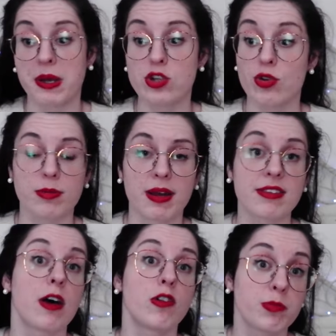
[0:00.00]
picture it
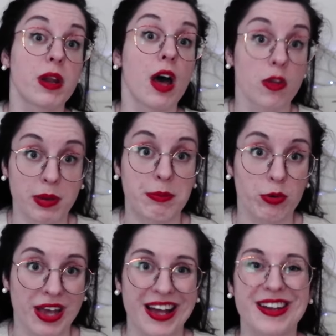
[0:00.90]
myself, but other
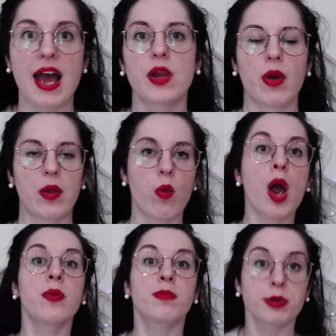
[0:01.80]
people can. Anyway,
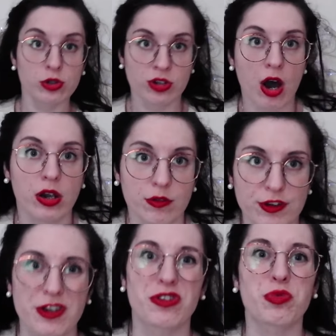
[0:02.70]
why was Plutarch
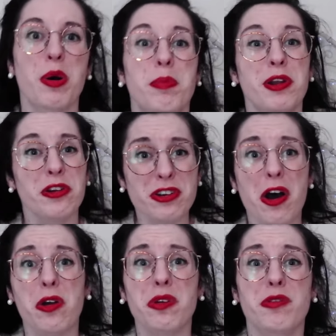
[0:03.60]
confused? Well,
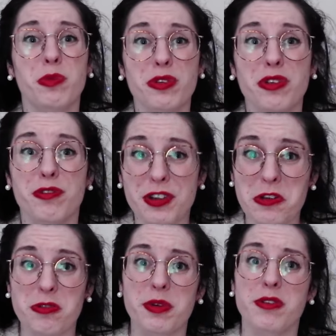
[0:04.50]
Plutarch was
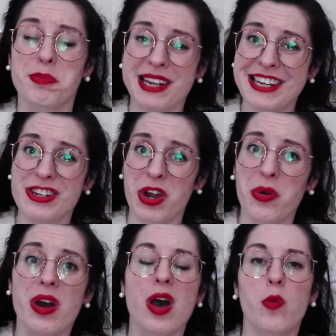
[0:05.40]
confused because
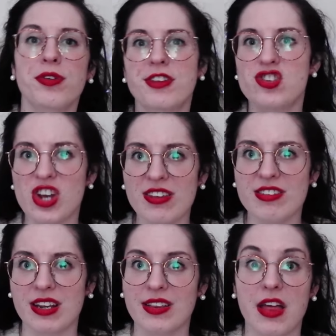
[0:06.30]
Plato was
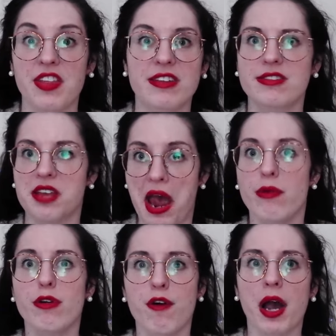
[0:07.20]
suggesting that these
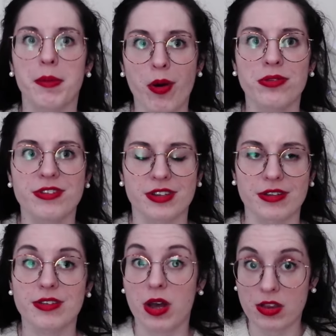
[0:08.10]
terrifying
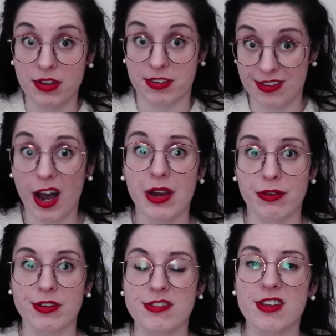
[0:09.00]
monsters, the
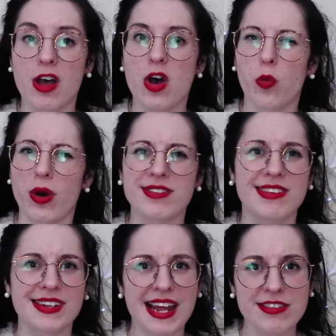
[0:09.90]
Sirens, were
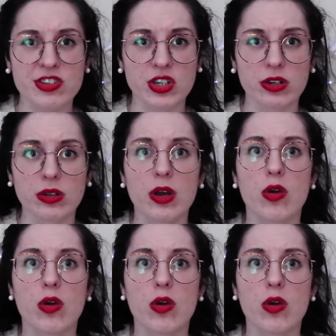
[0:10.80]
celestial